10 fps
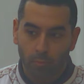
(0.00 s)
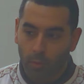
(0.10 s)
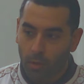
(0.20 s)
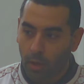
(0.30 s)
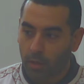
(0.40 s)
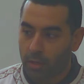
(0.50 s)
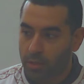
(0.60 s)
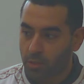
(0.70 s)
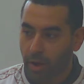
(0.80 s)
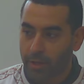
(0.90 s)
and an
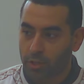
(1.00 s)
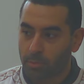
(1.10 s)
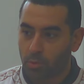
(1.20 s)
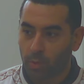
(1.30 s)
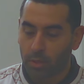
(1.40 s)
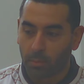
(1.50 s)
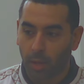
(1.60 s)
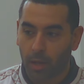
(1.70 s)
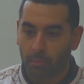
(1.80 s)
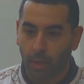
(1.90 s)
interaction between the
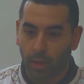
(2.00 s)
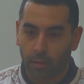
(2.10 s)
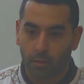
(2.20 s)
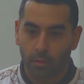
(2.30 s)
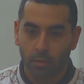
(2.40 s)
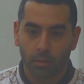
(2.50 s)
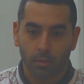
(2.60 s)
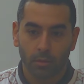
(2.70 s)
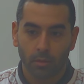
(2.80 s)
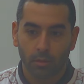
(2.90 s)
blind man
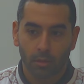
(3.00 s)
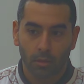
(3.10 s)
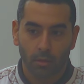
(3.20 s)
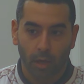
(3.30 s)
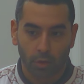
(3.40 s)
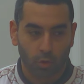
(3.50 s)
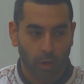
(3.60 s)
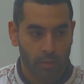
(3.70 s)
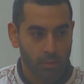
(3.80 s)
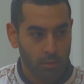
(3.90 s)
and
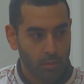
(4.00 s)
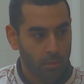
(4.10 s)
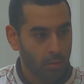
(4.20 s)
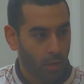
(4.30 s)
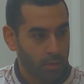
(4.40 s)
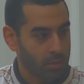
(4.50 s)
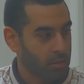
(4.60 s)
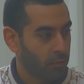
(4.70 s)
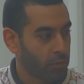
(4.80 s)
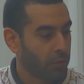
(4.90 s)
Christ on
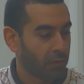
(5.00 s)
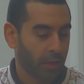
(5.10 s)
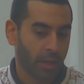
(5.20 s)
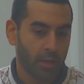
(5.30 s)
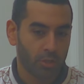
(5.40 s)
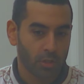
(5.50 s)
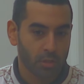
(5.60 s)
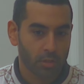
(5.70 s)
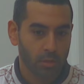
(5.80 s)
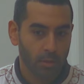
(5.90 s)
several different
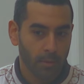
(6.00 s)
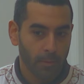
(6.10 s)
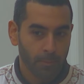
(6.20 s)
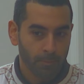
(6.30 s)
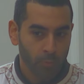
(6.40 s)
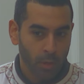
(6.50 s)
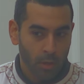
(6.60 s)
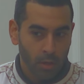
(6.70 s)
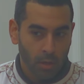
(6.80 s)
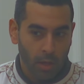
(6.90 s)
occasions.
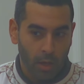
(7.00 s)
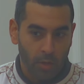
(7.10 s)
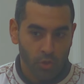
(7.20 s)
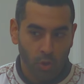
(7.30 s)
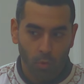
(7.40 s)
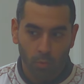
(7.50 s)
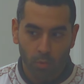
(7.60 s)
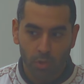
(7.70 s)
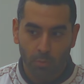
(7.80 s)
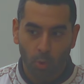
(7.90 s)
And so
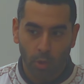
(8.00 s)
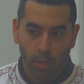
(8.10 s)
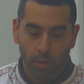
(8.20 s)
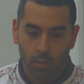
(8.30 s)
this morning,